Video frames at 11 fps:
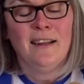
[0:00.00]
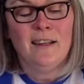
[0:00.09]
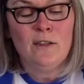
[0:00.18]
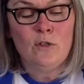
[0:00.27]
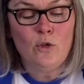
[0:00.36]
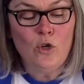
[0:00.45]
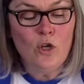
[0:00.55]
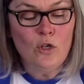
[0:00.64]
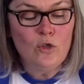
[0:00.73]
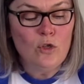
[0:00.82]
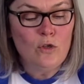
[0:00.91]
So you
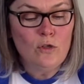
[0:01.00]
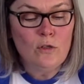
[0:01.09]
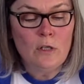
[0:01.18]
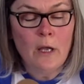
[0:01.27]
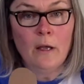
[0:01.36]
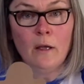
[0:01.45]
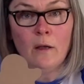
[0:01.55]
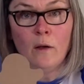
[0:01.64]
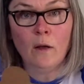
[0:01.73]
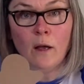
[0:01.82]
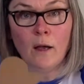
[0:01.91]
could use
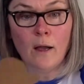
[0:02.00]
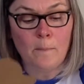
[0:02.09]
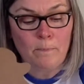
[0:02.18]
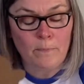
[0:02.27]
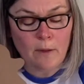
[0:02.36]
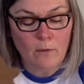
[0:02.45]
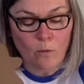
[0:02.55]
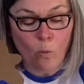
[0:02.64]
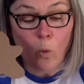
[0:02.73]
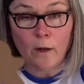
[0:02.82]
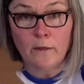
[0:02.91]

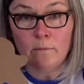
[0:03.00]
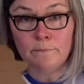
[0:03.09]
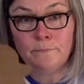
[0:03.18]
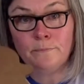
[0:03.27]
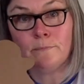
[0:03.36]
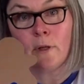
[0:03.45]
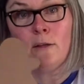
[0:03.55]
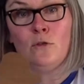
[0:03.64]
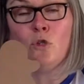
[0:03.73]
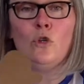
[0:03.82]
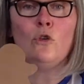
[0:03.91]
one. And
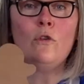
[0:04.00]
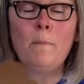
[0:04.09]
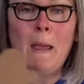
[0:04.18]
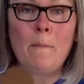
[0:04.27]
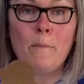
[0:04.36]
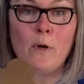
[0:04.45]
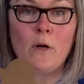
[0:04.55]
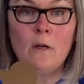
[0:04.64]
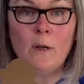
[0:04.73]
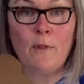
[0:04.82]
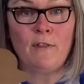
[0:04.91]
do you remember?
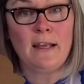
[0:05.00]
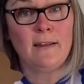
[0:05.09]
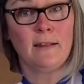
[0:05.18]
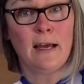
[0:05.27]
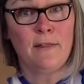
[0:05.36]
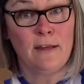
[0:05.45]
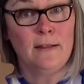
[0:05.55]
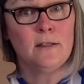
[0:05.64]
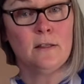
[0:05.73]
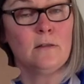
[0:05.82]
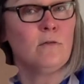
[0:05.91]
Now I think
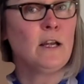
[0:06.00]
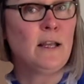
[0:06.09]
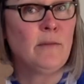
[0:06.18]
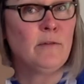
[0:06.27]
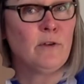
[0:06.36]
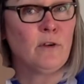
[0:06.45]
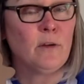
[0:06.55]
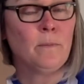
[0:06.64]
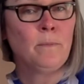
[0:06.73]
this is the right name for it.